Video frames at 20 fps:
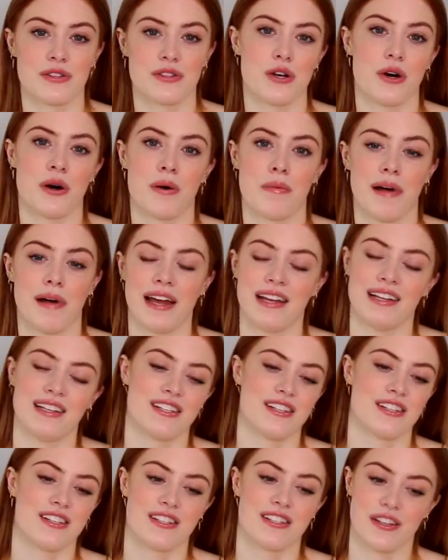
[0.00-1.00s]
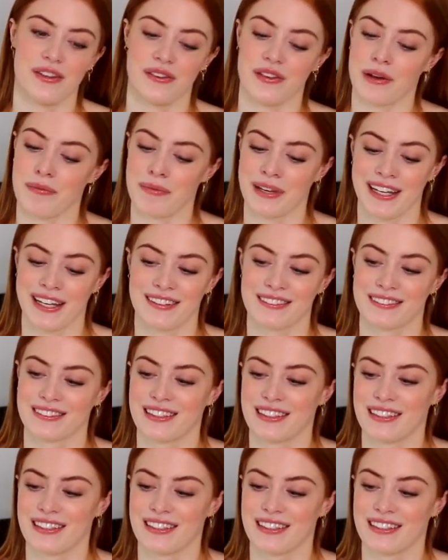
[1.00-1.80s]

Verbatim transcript: on top and it's just so yummy.